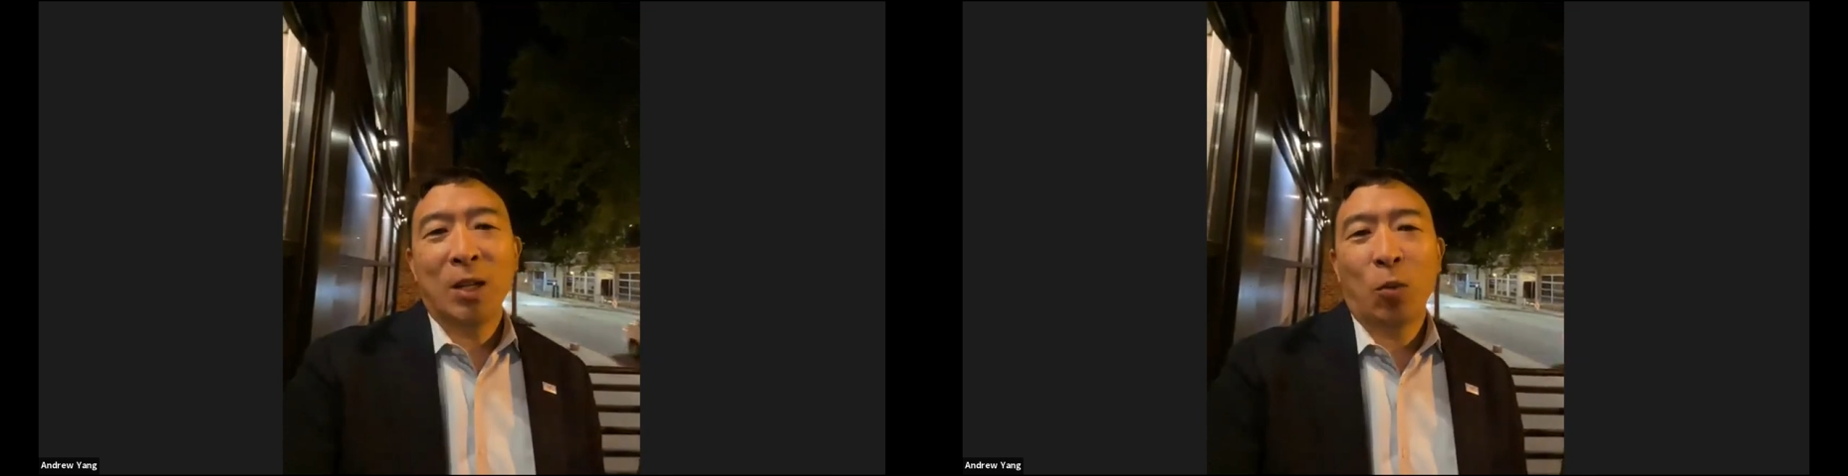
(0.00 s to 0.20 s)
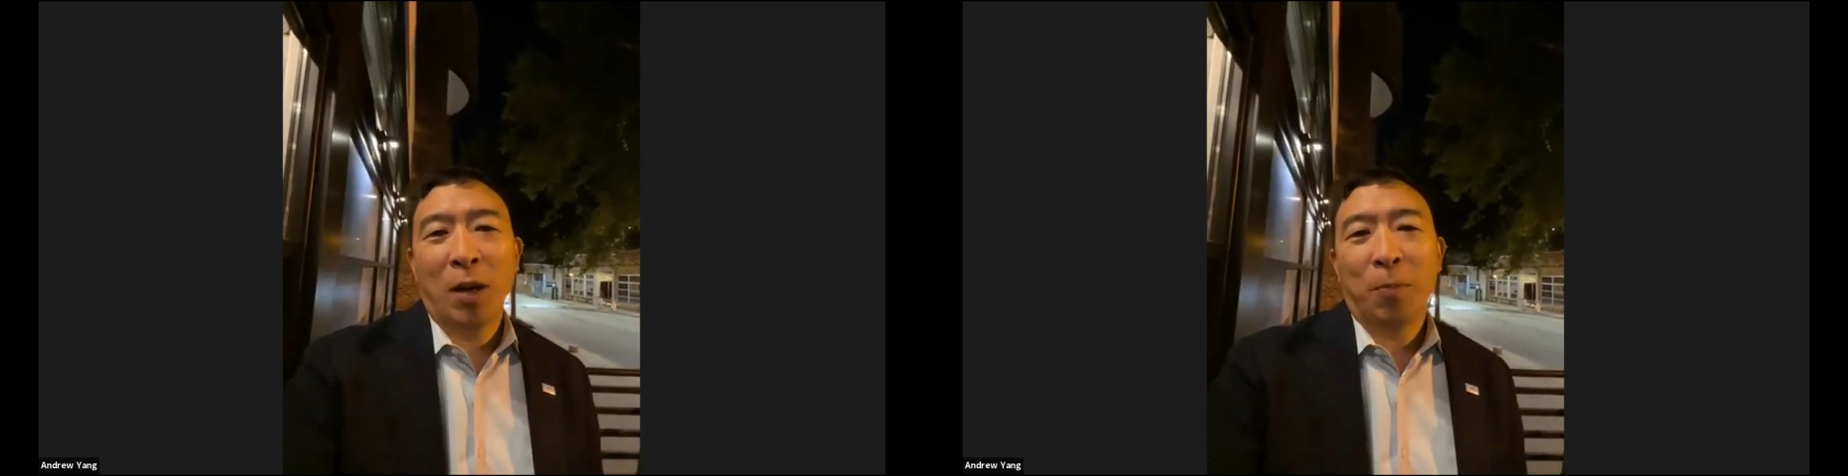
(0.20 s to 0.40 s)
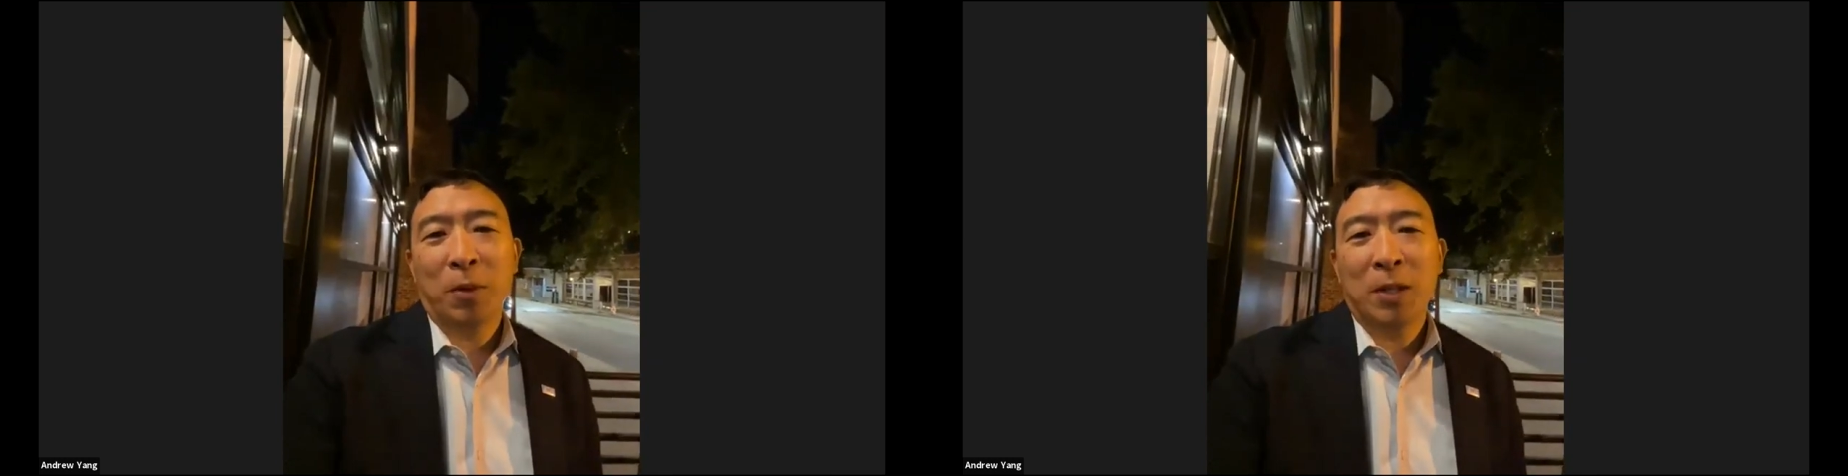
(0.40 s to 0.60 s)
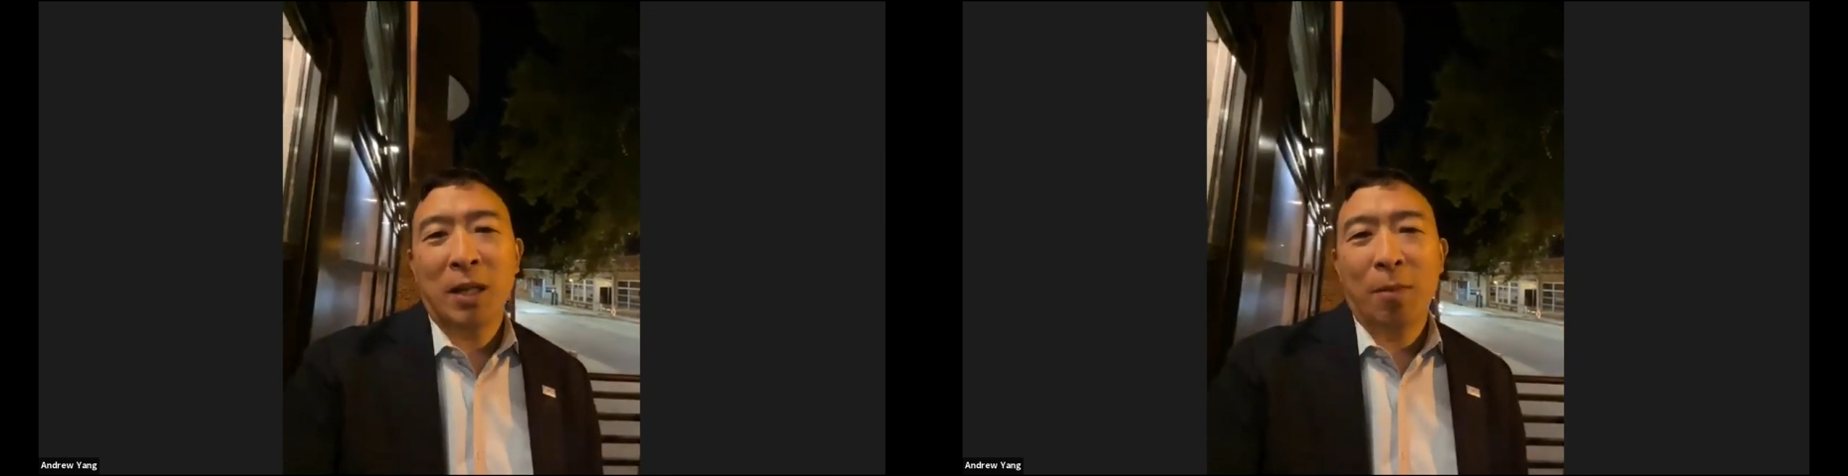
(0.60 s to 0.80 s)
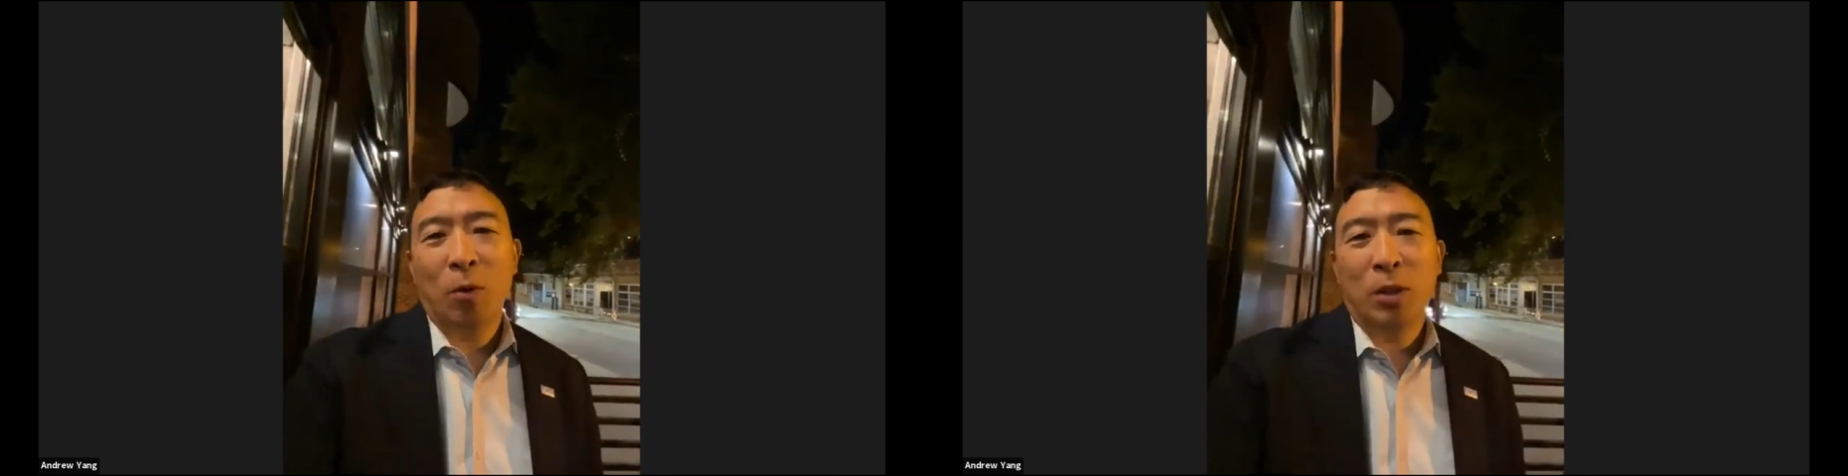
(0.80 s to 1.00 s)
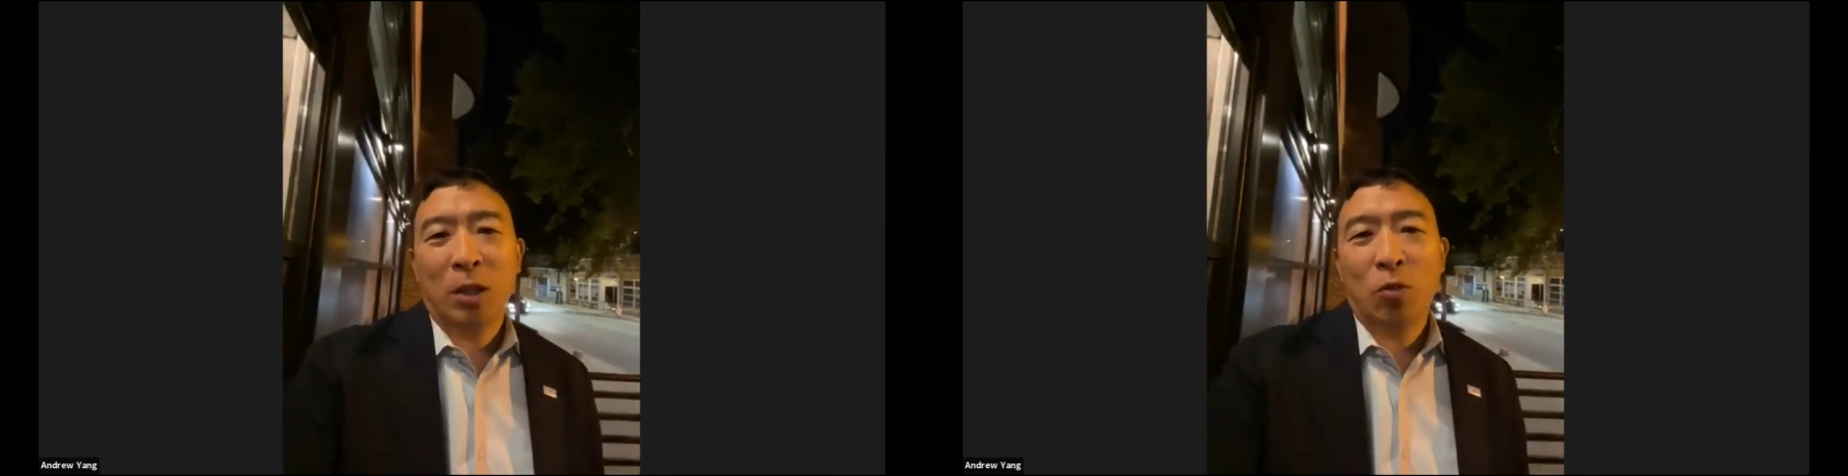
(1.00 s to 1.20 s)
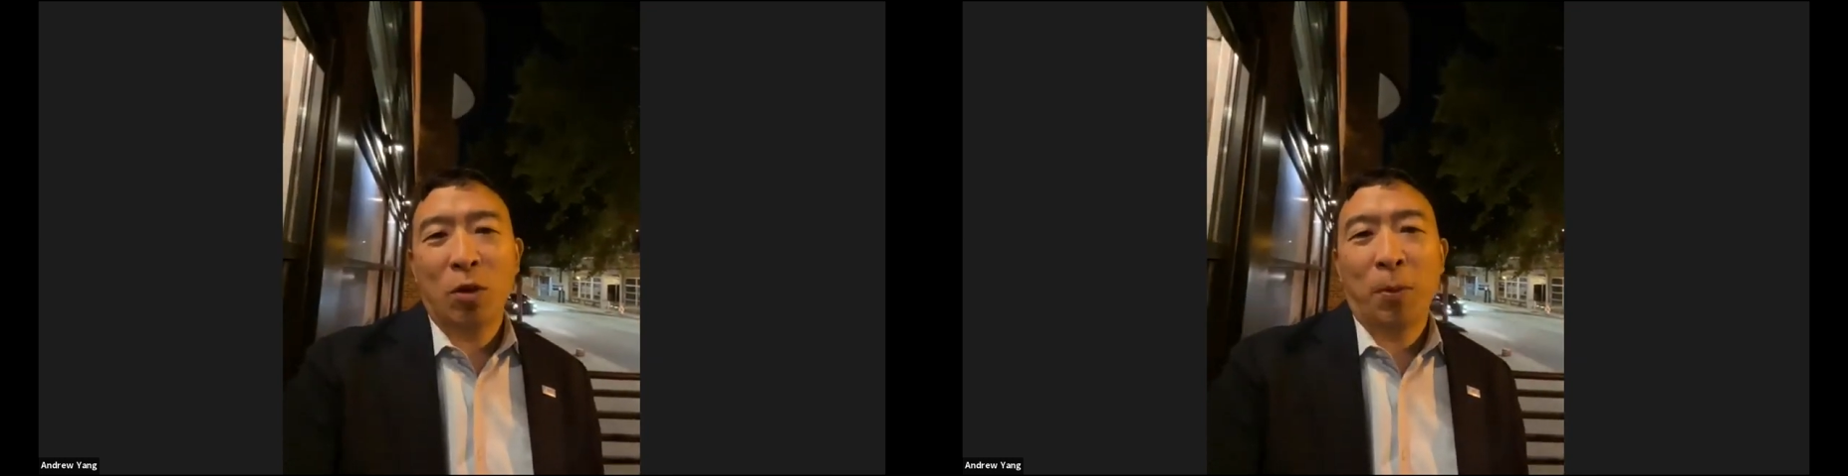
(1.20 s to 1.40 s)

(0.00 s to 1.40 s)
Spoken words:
20% most extreme